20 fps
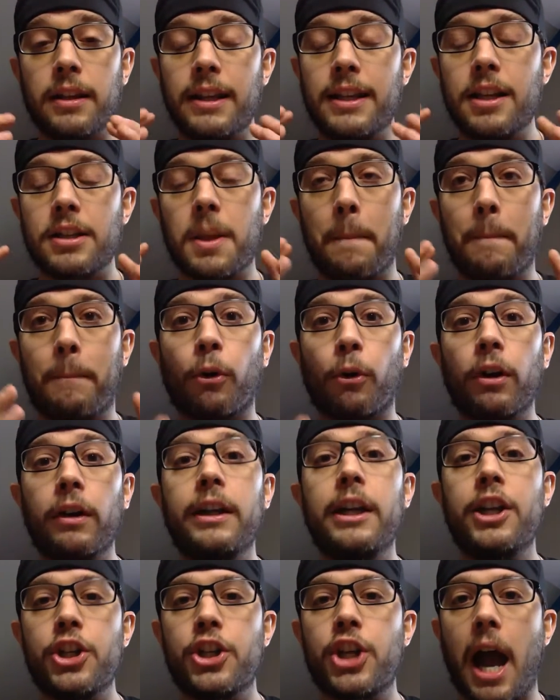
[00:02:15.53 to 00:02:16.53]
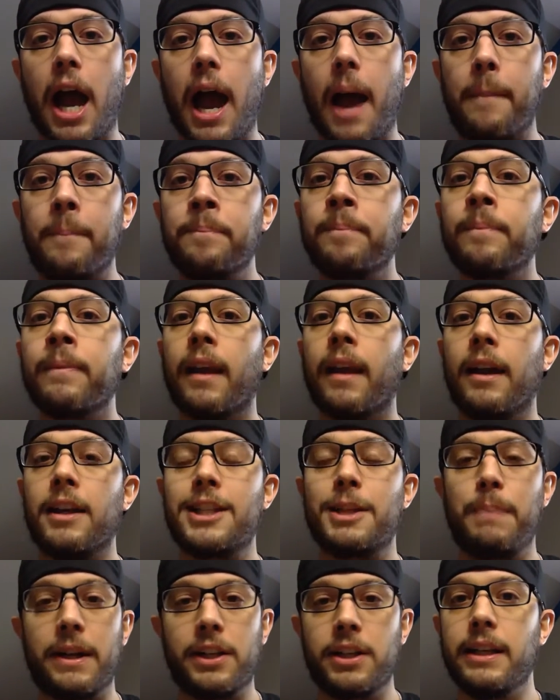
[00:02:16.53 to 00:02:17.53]
does a brilliant job,
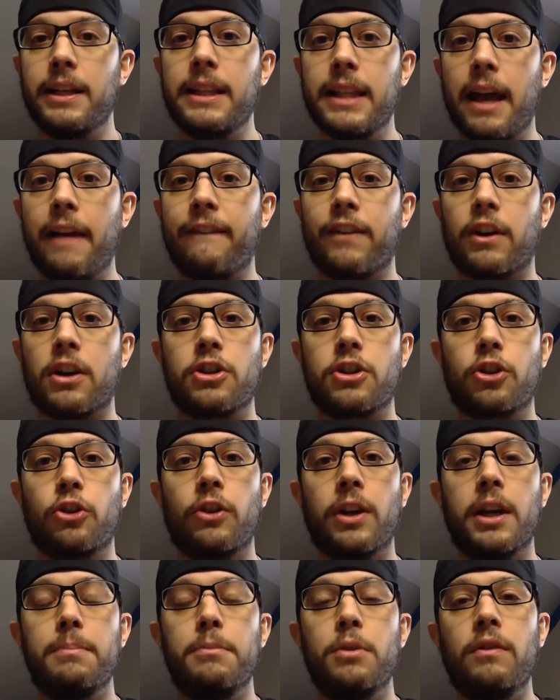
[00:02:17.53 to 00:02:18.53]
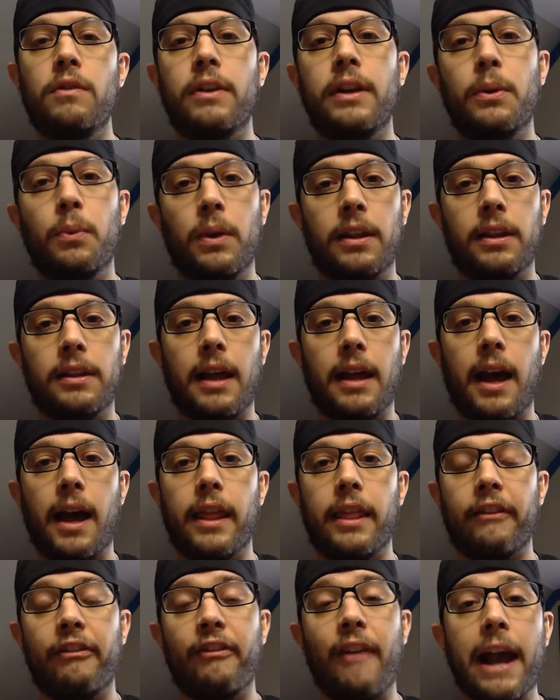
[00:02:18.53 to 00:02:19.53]
especially in that first Creed movie with
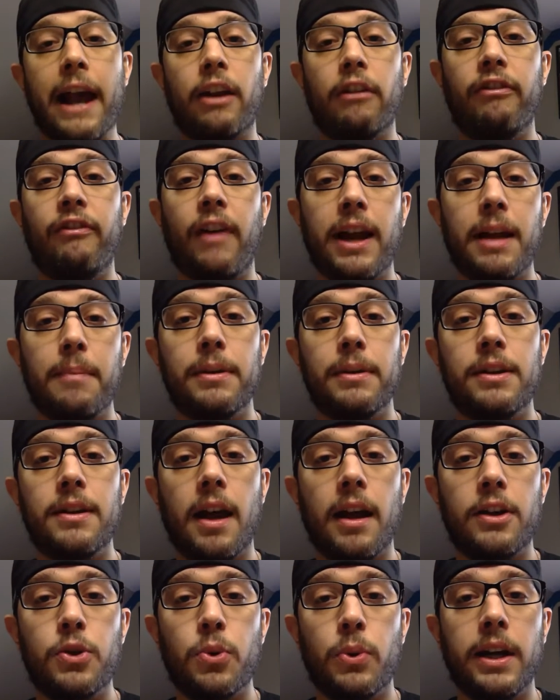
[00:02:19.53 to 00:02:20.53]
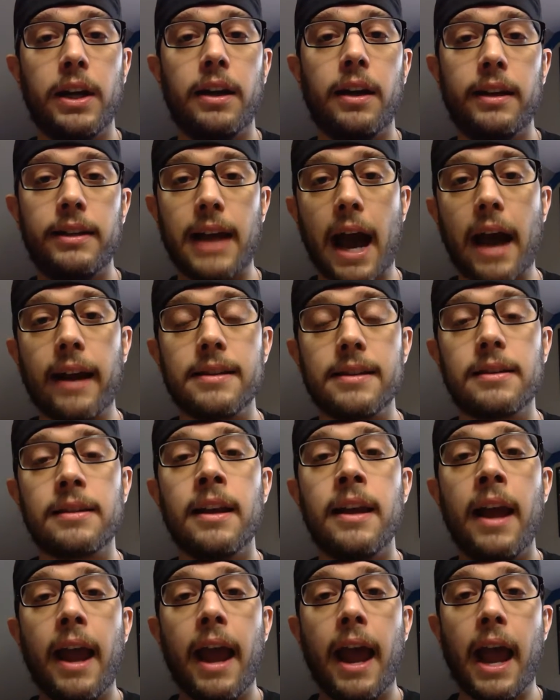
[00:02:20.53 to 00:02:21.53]
the final fight between Adonis
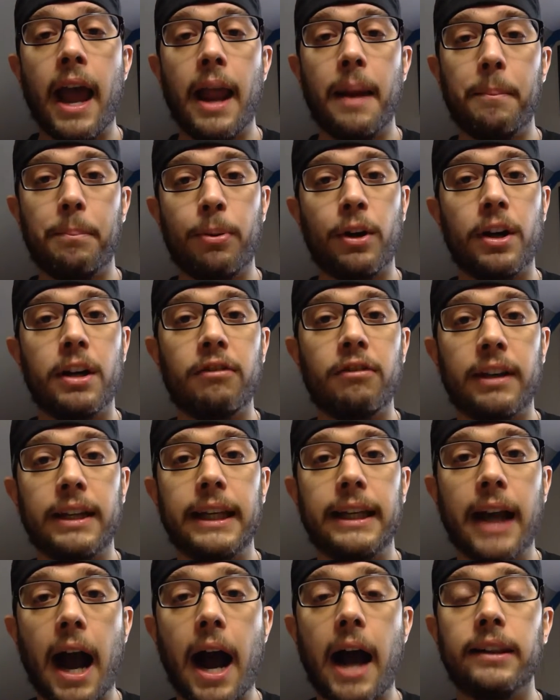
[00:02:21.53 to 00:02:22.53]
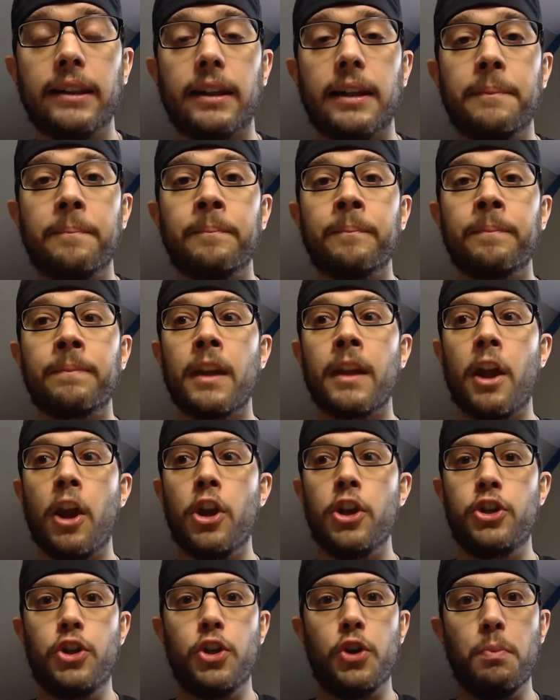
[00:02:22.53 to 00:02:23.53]
and Pretty Ricky Conlon,
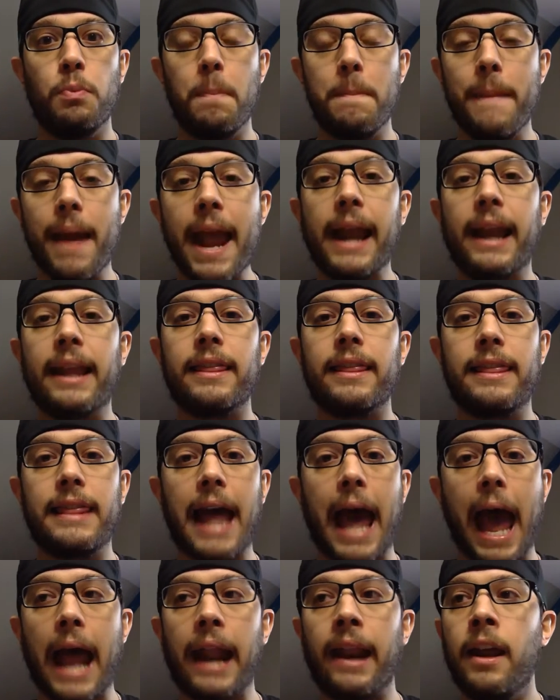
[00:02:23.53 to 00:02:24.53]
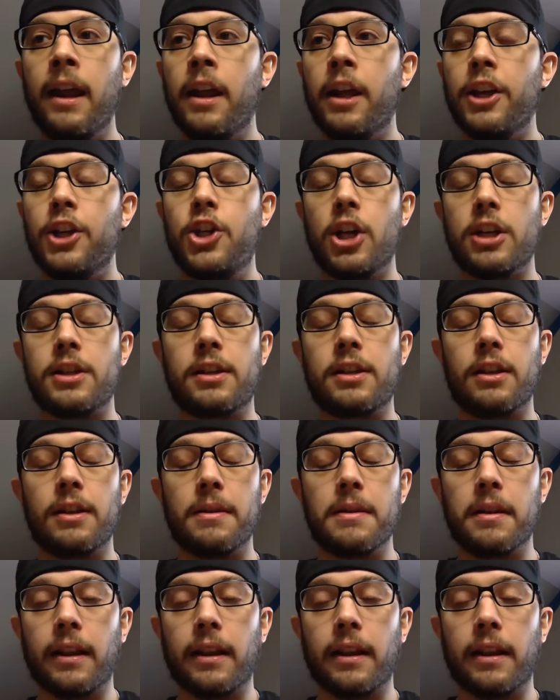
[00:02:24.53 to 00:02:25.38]
to make that just